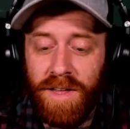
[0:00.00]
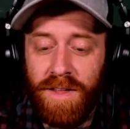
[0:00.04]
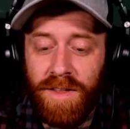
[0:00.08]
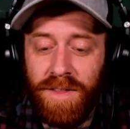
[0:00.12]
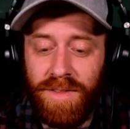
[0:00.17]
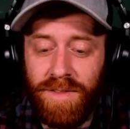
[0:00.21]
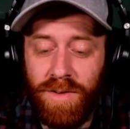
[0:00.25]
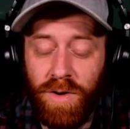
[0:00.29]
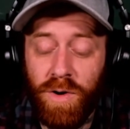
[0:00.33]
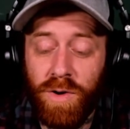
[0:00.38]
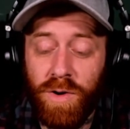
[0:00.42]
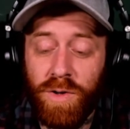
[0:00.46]

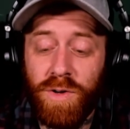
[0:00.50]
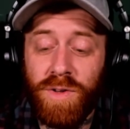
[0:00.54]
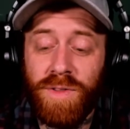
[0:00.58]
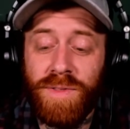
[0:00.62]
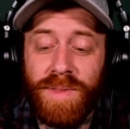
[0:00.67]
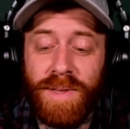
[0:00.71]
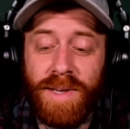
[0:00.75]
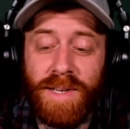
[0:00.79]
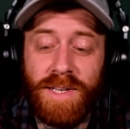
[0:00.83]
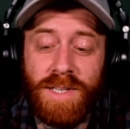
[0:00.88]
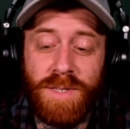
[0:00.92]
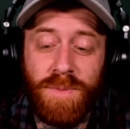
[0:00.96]
there are good
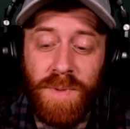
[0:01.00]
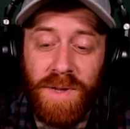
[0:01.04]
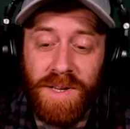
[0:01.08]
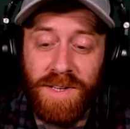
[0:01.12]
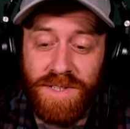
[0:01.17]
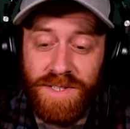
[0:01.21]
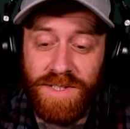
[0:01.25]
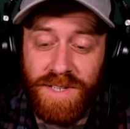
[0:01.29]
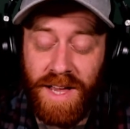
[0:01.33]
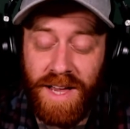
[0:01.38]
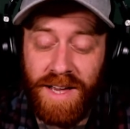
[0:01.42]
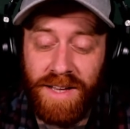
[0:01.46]
things being
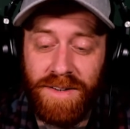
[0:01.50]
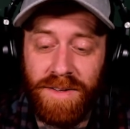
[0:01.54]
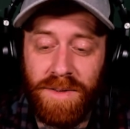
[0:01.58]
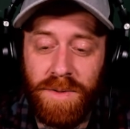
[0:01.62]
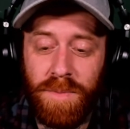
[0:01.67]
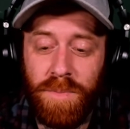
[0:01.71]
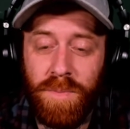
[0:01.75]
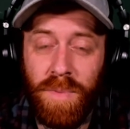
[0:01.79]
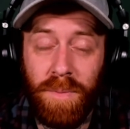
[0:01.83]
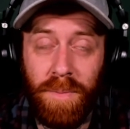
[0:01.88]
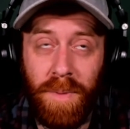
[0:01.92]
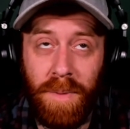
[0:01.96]
said,
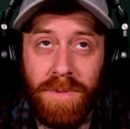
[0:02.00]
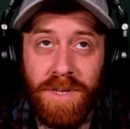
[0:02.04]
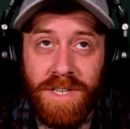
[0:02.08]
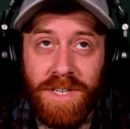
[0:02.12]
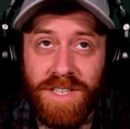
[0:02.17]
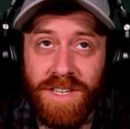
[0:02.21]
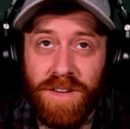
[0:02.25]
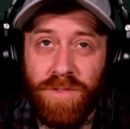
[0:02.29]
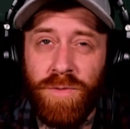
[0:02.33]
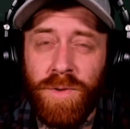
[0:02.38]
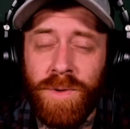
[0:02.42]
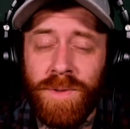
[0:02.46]
but maybe
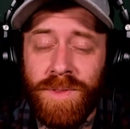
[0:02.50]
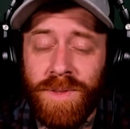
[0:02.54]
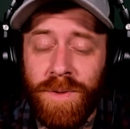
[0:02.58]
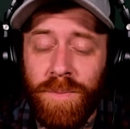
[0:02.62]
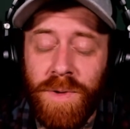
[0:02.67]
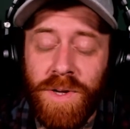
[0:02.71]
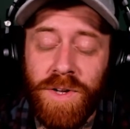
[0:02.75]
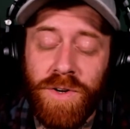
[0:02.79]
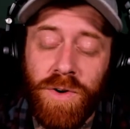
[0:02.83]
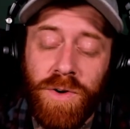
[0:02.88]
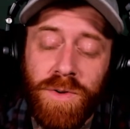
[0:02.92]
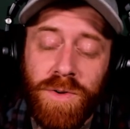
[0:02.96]
different than
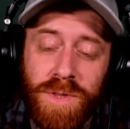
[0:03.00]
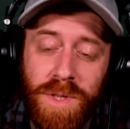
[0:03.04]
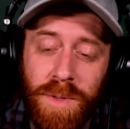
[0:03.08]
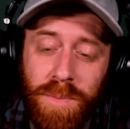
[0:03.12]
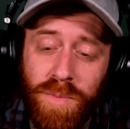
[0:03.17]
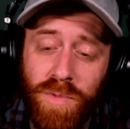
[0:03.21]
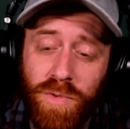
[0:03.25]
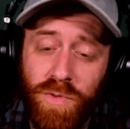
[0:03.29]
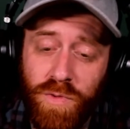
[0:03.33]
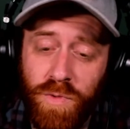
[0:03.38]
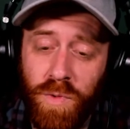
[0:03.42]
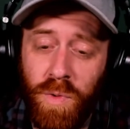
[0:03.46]
we had heard
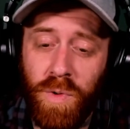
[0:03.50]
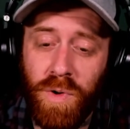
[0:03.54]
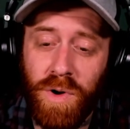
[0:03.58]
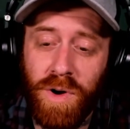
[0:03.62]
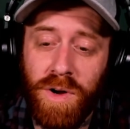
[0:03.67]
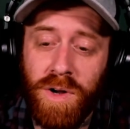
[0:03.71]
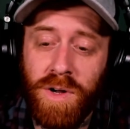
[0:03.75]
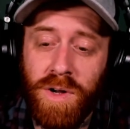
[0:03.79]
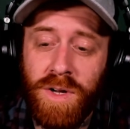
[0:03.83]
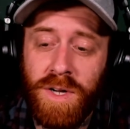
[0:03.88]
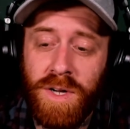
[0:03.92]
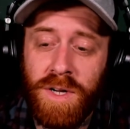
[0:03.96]
them
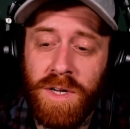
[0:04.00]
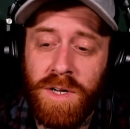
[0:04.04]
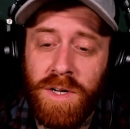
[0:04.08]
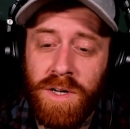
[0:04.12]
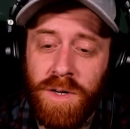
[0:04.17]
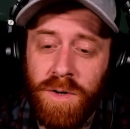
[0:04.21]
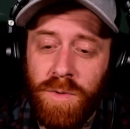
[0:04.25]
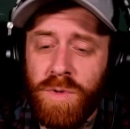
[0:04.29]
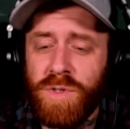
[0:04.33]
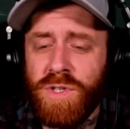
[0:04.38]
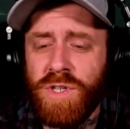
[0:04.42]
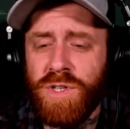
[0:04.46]
before,
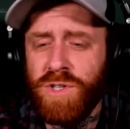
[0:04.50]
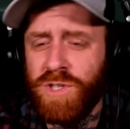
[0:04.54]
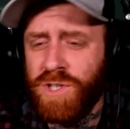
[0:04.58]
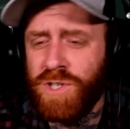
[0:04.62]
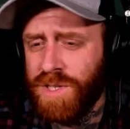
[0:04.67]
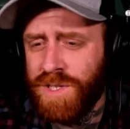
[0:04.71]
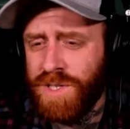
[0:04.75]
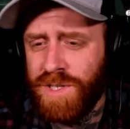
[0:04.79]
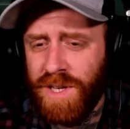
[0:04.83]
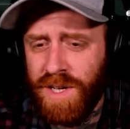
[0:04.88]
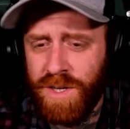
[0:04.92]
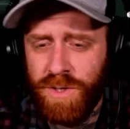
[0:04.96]
which is
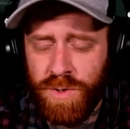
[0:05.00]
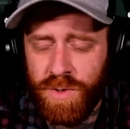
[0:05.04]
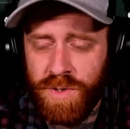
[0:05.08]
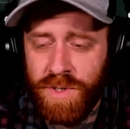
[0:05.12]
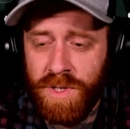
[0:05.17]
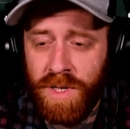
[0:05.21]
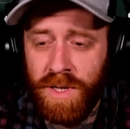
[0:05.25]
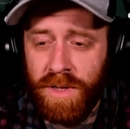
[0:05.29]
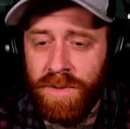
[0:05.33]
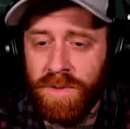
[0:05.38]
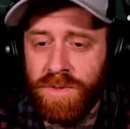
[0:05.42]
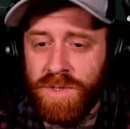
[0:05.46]
just
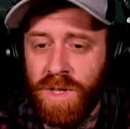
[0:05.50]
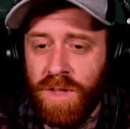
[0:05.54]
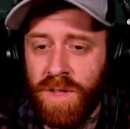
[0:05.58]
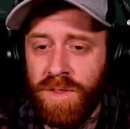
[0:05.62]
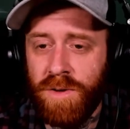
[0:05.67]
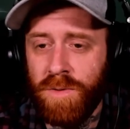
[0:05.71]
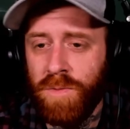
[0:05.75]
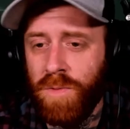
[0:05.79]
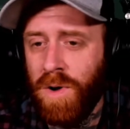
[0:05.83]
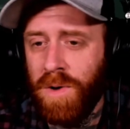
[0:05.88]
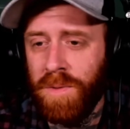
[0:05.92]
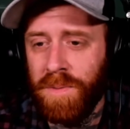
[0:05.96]
interesting. And there's
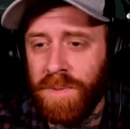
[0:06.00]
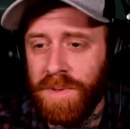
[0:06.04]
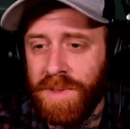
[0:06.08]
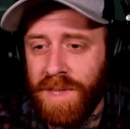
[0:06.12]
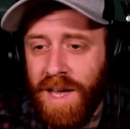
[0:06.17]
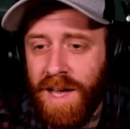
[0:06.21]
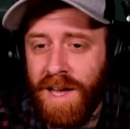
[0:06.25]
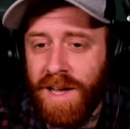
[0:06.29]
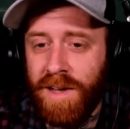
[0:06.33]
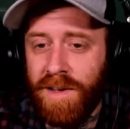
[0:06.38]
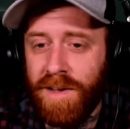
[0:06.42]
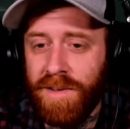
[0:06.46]
nothing wrong with
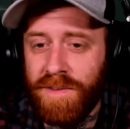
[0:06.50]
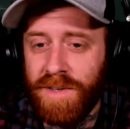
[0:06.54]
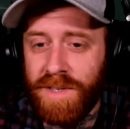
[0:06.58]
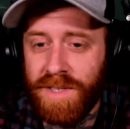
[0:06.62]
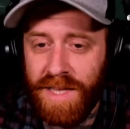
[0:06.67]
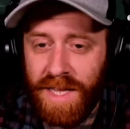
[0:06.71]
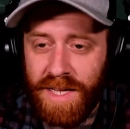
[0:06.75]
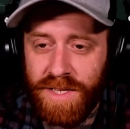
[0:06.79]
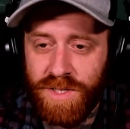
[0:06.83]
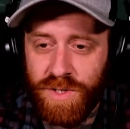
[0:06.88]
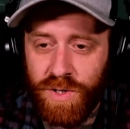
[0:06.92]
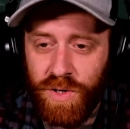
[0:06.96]
that. Like,
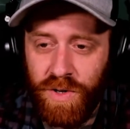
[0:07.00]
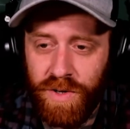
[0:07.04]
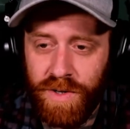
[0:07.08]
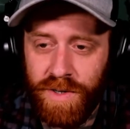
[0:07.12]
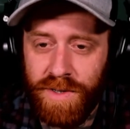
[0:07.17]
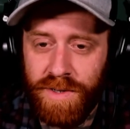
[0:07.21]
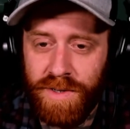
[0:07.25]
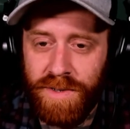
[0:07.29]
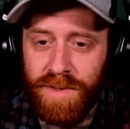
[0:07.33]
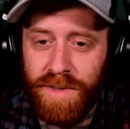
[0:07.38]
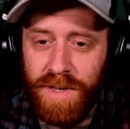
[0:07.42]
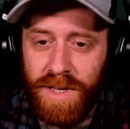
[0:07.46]
that's
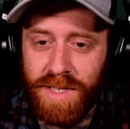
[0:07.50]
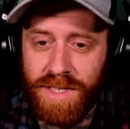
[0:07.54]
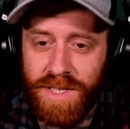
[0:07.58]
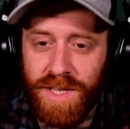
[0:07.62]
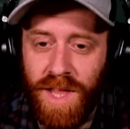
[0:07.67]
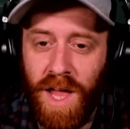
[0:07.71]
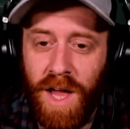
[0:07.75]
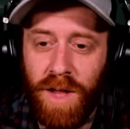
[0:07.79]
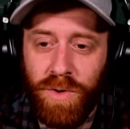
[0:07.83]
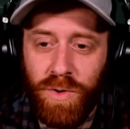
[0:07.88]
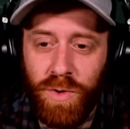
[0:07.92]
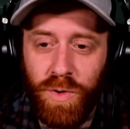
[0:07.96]
good. It's
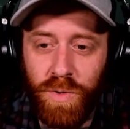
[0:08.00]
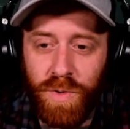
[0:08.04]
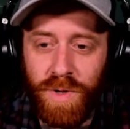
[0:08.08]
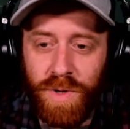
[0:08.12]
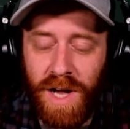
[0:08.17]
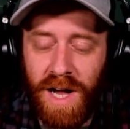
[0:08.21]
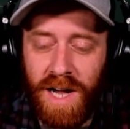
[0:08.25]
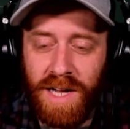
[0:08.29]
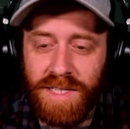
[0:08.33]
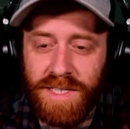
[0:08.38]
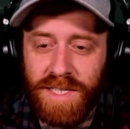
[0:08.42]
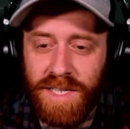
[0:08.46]
not new
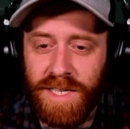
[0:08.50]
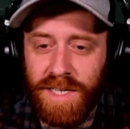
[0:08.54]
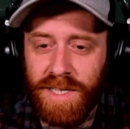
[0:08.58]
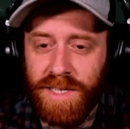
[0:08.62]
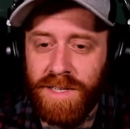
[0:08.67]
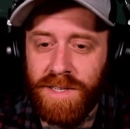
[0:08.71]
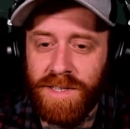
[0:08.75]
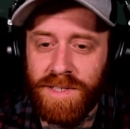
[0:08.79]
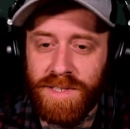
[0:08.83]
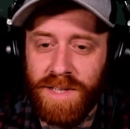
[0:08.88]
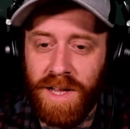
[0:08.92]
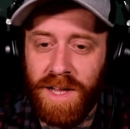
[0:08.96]

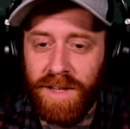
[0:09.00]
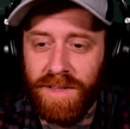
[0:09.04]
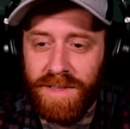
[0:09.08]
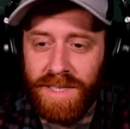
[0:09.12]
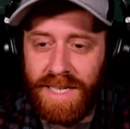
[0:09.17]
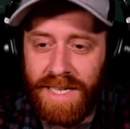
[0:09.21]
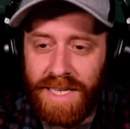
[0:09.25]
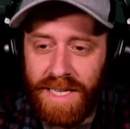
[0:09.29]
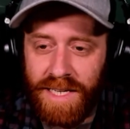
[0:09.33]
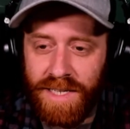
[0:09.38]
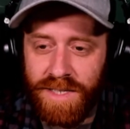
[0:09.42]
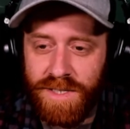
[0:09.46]
content. It's not
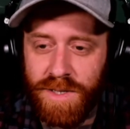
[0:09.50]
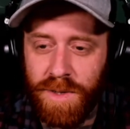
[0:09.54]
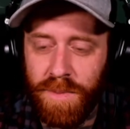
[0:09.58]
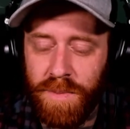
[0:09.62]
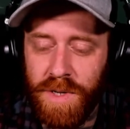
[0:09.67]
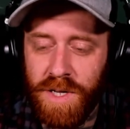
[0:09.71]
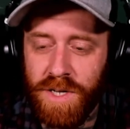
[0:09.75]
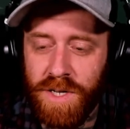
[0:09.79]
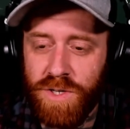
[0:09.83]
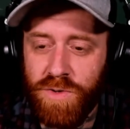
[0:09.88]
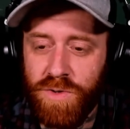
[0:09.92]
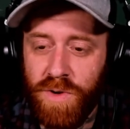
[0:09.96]
leading
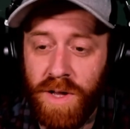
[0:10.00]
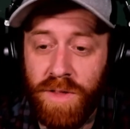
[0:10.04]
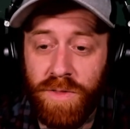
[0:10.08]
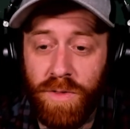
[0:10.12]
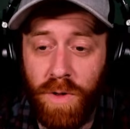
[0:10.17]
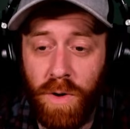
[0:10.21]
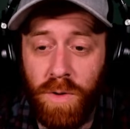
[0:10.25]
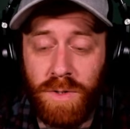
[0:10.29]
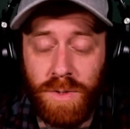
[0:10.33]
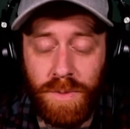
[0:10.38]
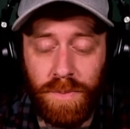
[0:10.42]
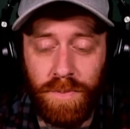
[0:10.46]
somebody astray.
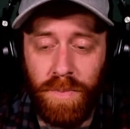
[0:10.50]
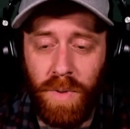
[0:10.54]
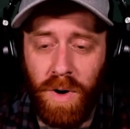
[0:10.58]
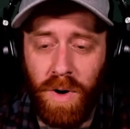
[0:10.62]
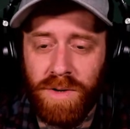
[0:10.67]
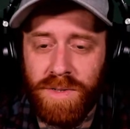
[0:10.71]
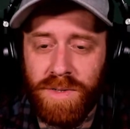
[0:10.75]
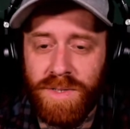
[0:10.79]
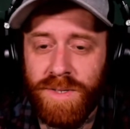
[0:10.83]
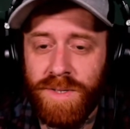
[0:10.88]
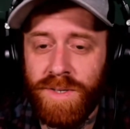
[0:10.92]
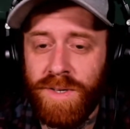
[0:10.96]
Those
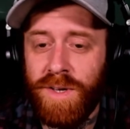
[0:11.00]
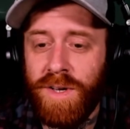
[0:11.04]
parts,